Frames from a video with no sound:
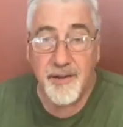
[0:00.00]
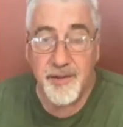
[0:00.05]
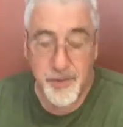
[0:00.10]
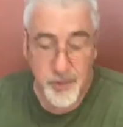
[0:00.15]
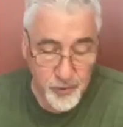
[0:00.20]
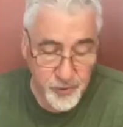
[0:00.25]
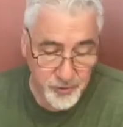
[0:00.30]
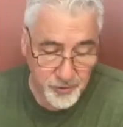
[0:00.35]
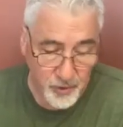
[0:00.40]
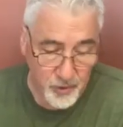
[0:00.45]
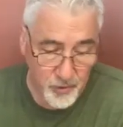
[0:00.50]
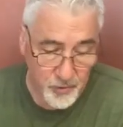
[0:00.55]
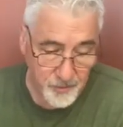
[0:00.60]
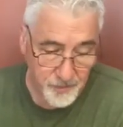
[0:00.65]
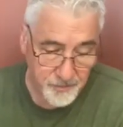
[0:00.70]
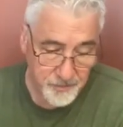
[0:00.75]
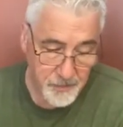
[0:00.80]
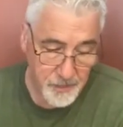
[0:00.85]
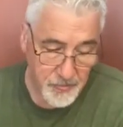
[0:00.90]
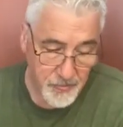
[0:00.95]
It's so true.
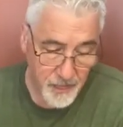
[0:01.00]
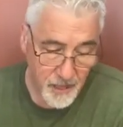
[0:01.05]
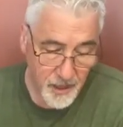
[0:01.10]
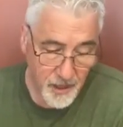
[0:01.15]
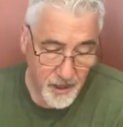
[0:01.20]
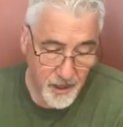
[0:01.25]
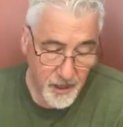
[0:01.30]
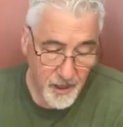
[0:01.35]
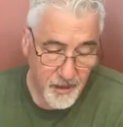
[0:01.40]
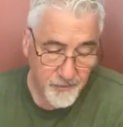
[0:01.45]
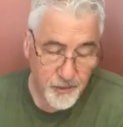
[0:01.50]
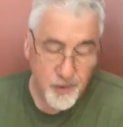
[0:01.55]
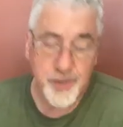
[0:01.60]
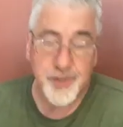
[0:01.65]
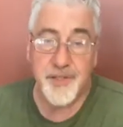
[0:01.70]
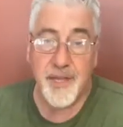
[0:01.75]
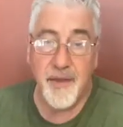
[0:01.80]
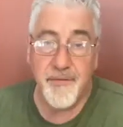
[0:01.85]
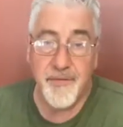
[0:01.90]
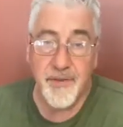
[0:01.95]

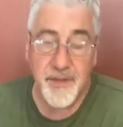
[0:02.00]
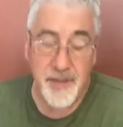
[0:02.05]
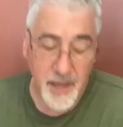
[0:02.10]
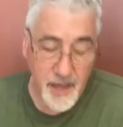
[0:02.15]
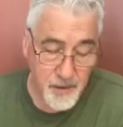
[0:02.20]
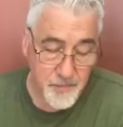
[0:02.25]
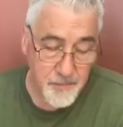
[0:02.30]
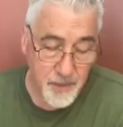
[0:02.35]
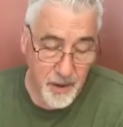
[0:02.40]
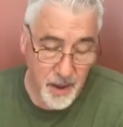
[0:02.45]
Verse 17,